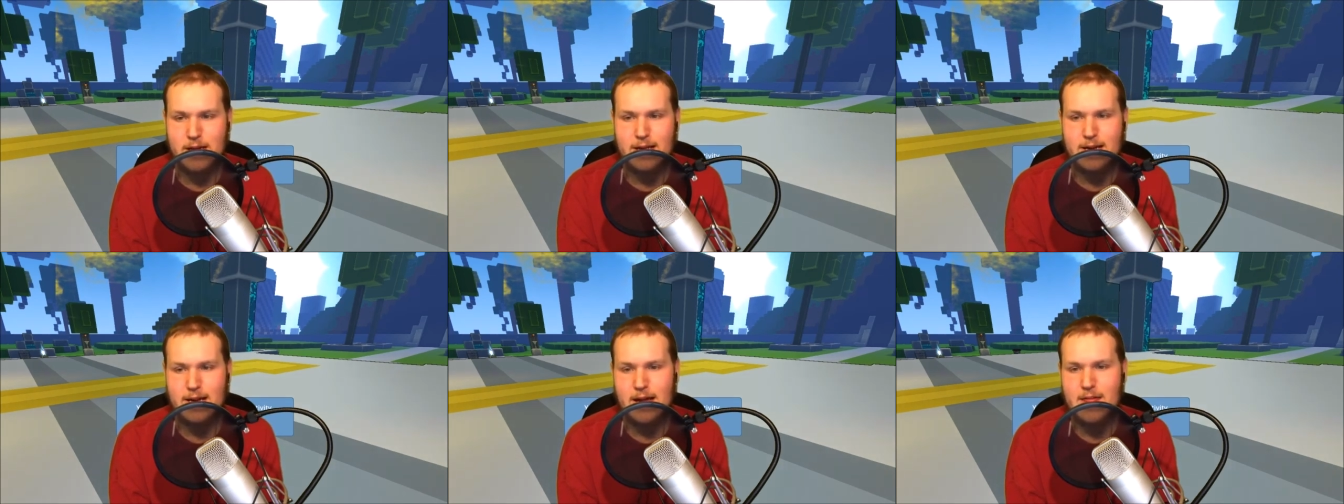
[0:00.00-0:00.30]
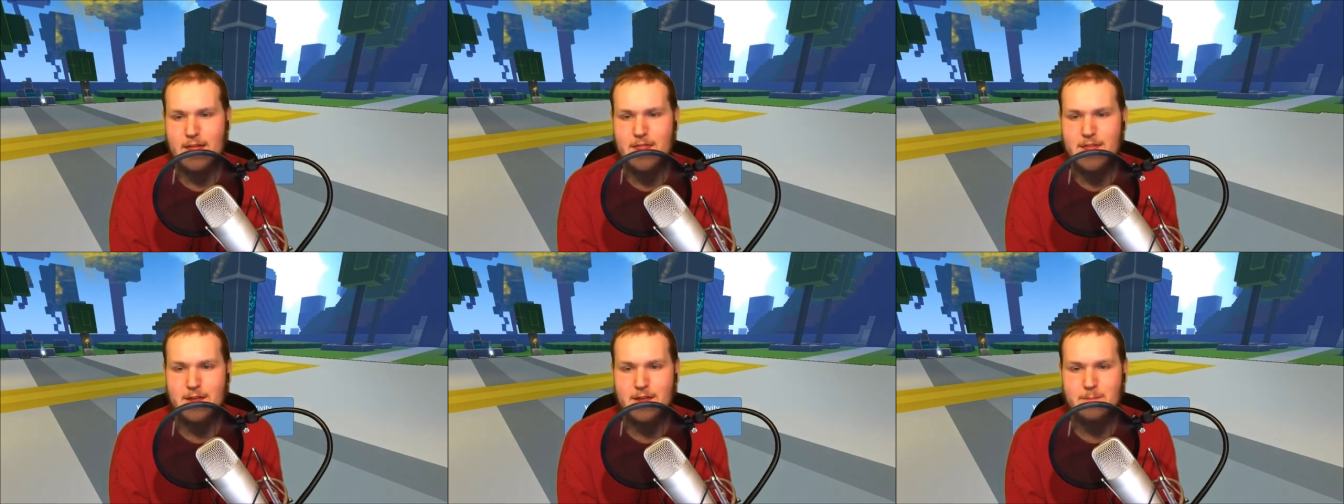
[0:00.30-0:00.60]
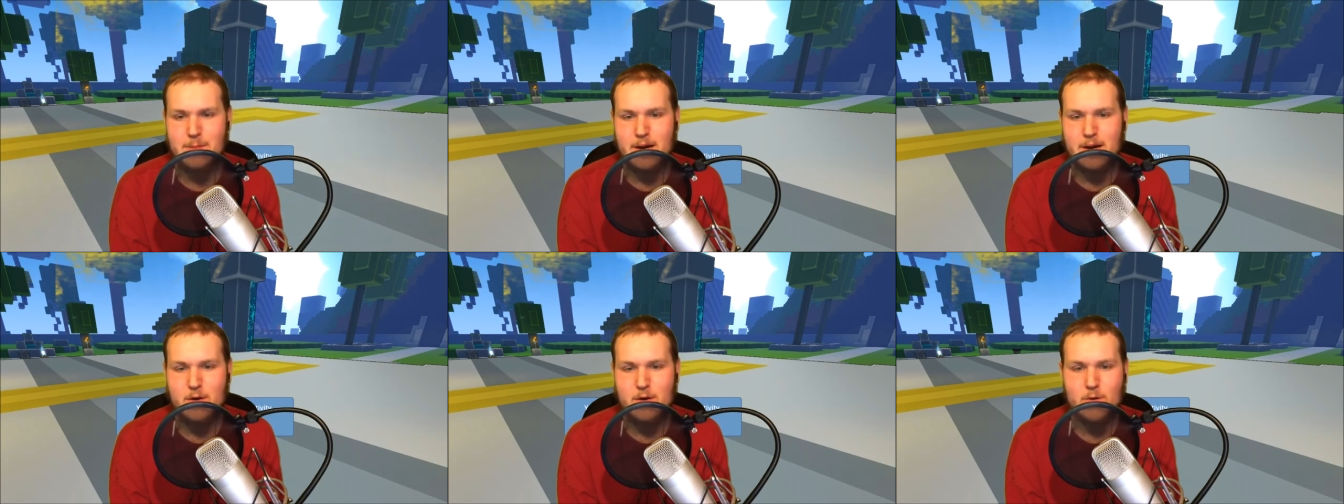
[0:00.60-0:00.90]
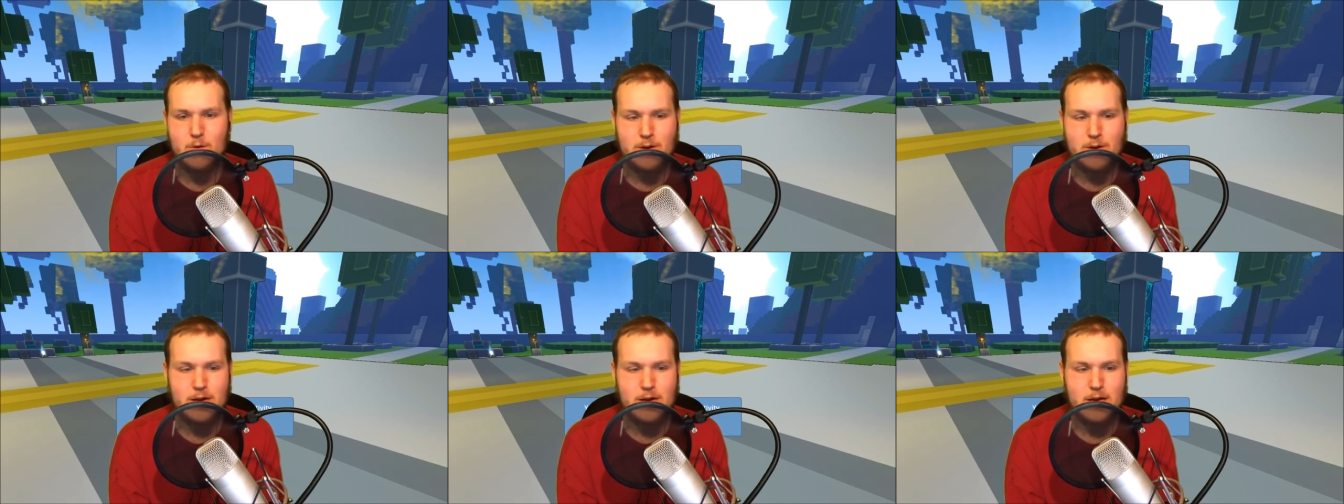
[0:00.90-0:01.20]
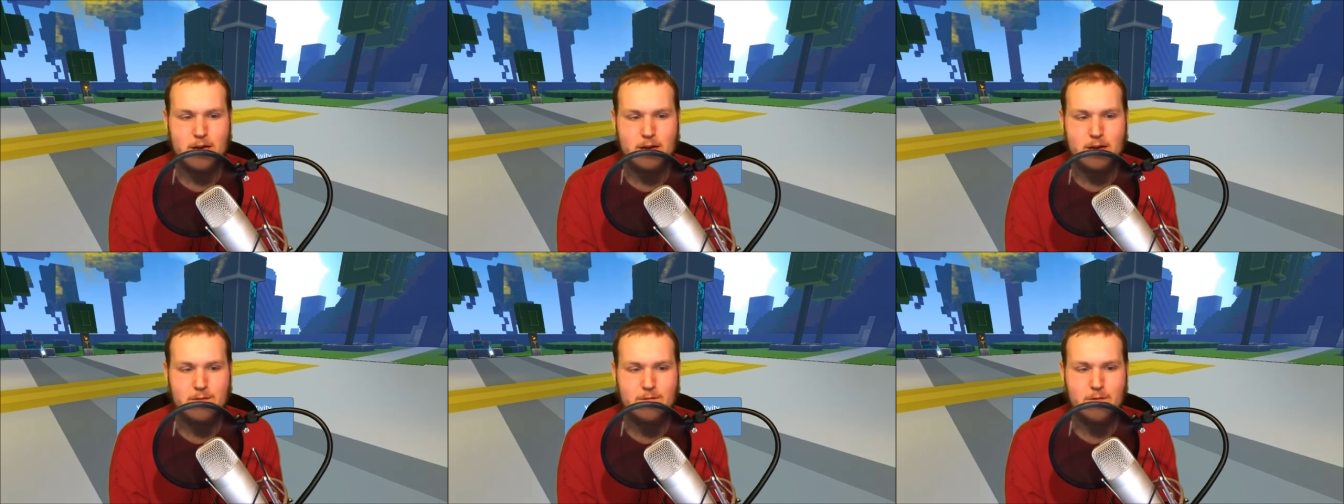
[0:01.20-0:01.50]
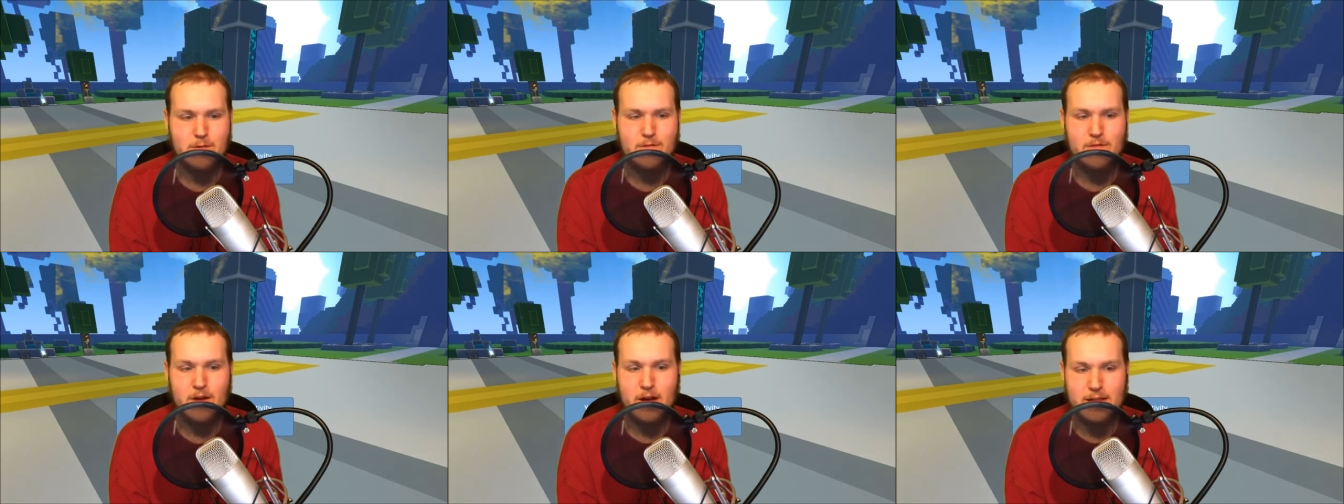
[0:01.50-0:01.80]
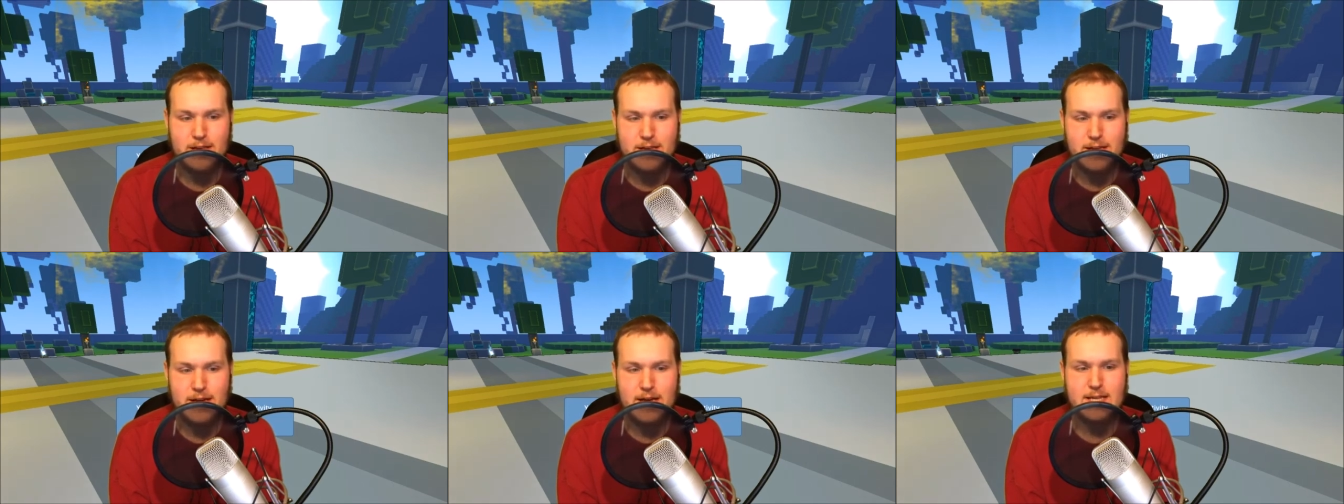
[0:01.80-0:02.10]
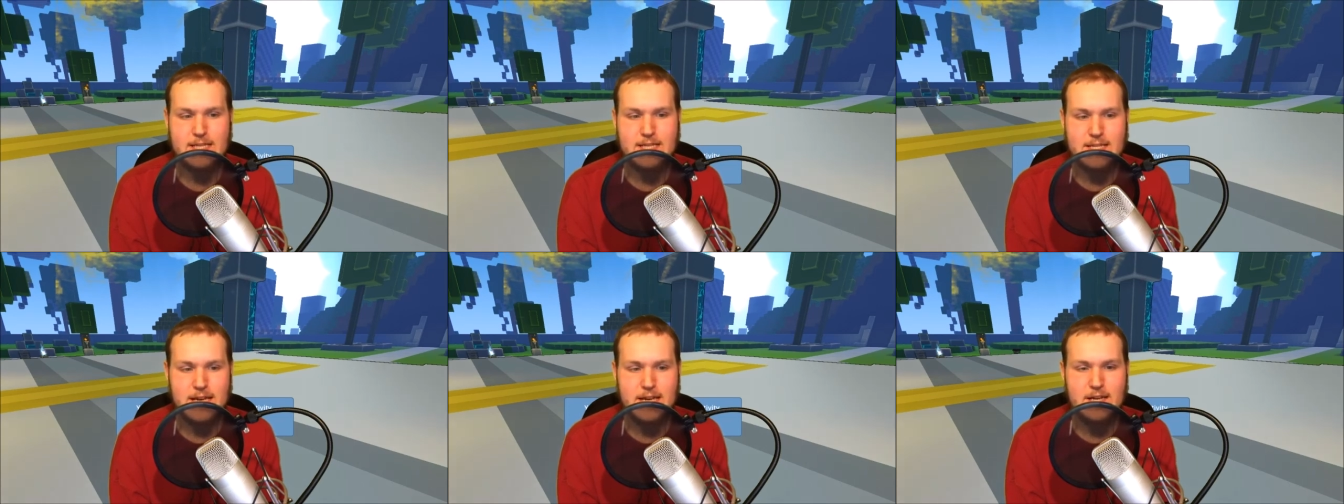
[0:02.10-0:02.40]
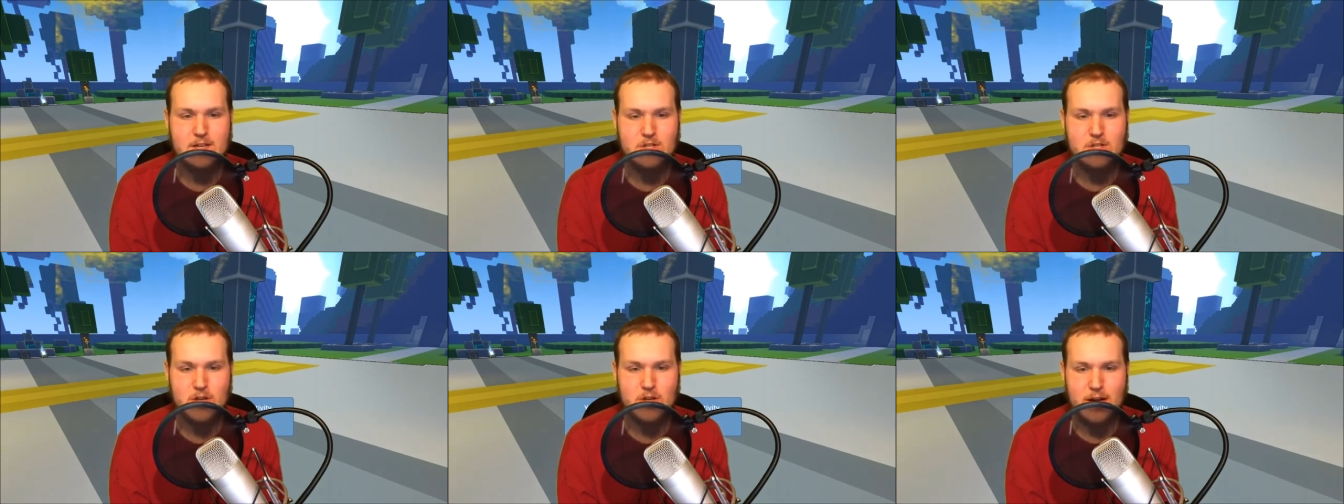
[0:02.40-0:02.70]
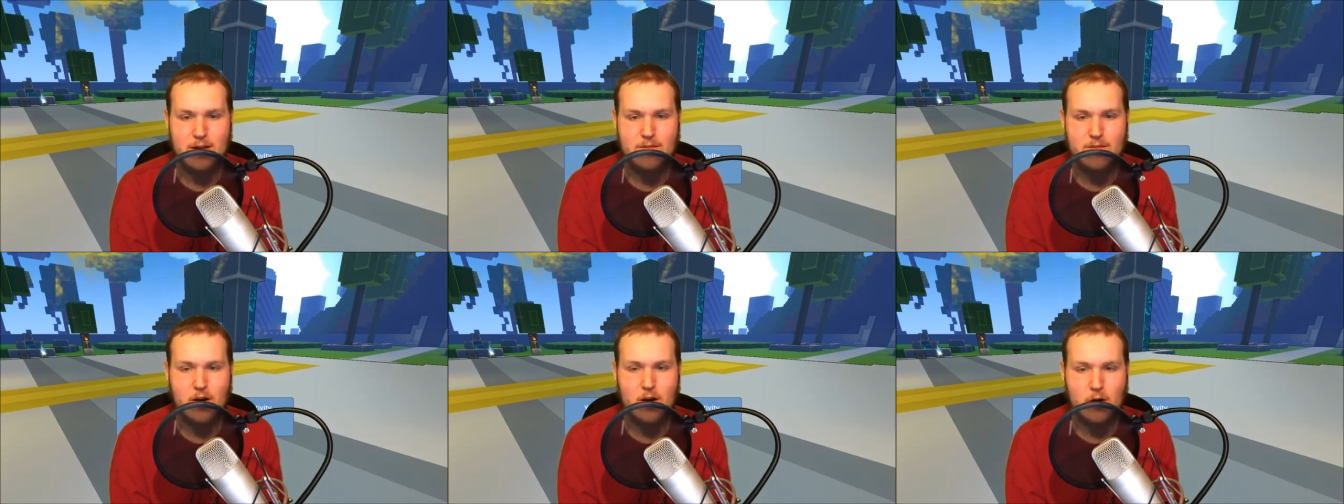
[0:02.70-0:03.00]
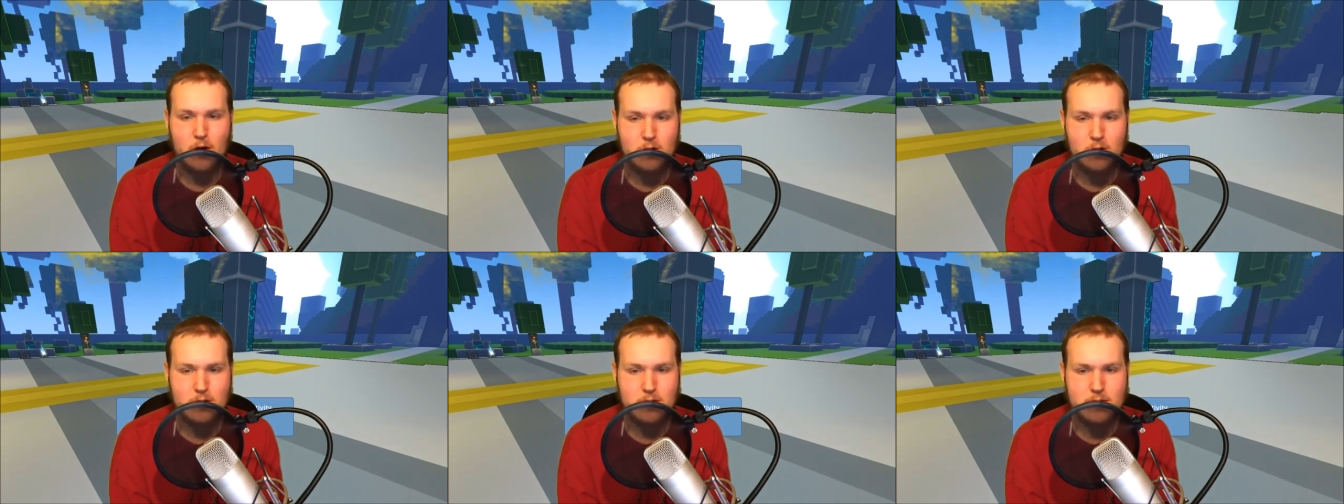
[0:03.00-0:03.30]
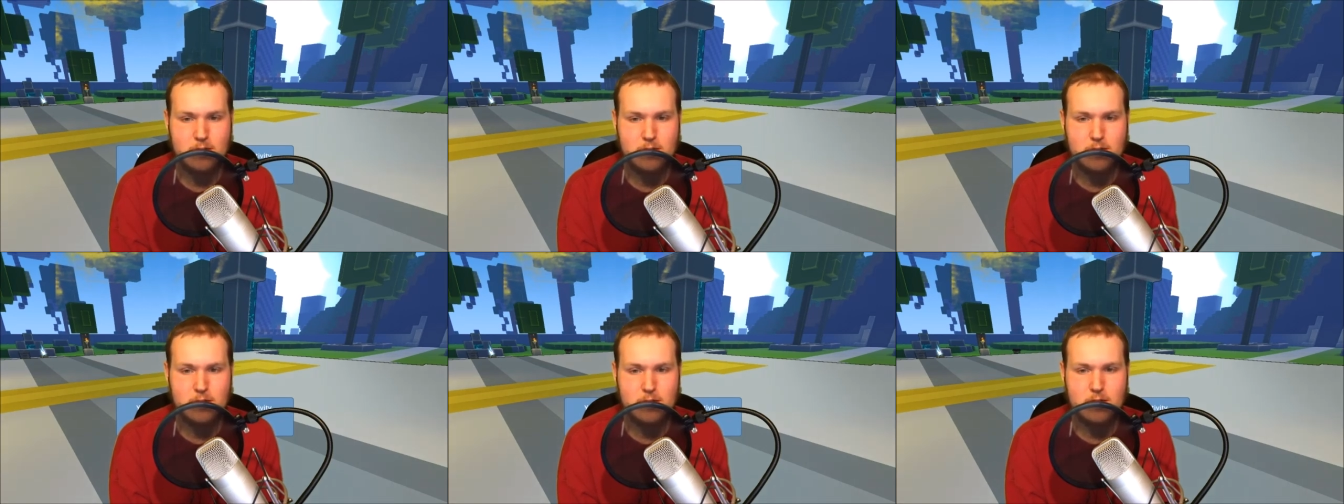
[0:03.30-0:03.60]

and I think my corgi for Valentine's Day should have a heart,